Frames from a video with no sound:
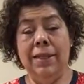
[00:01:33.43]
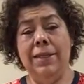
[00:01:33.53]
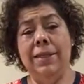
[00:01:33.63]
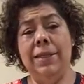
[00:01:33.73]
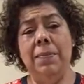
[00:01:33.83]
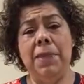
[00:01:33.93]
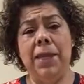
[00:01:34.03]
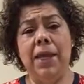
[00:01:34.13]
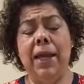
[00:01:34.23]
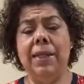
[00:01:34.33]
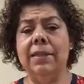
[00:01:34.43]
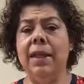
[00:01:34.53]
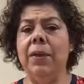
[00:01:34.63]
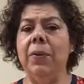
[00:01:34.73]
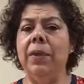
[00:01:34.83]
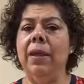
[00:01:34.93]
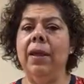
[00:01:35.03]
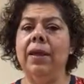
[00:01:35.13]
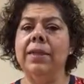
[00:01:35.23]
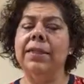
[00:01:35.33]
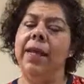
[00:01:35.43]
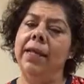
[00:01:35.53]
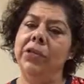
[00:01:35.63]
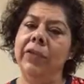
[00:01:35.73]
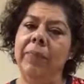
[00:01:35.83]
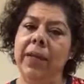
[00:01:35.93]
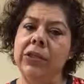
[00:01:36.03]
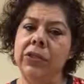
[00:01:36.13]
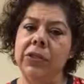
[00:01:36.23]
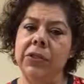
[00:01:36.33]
This is something in case like with a CHF patient